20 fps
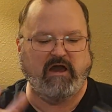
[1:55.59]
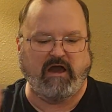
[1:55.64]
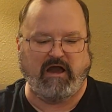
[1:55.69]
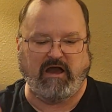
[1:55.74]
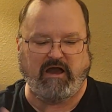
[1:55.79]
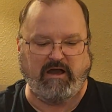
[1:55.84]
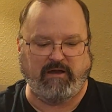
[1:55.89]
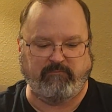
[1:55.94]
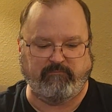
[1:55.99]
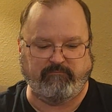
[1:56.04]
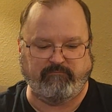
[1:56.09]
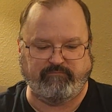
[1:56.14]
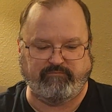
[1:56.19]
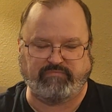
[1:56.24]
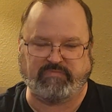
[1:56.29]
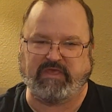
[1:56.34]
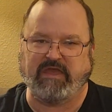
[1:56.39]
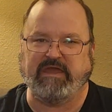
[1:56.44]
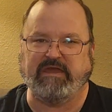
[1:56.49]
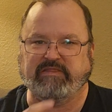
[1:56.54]
and
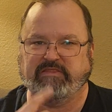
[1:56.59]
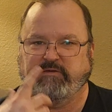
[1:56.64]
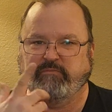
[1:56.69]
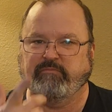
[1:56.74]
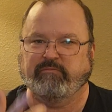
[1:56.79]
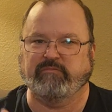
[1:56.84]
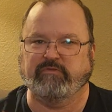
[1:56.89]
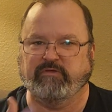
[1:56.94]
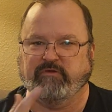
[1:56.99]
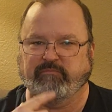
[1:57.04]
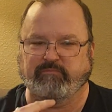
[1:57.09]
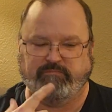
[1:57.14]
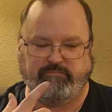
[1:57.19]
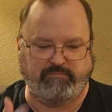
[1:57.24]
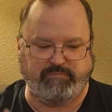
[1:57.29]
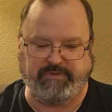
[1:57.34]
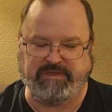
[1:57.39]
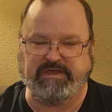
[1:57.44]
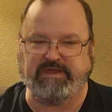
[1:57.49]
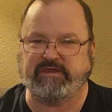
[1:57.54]
the
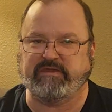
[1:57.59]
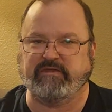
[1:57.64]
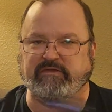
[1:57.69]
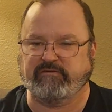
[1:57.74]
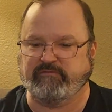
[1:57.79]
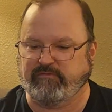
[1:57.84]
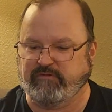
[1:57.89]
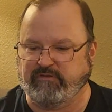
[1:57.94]
beak.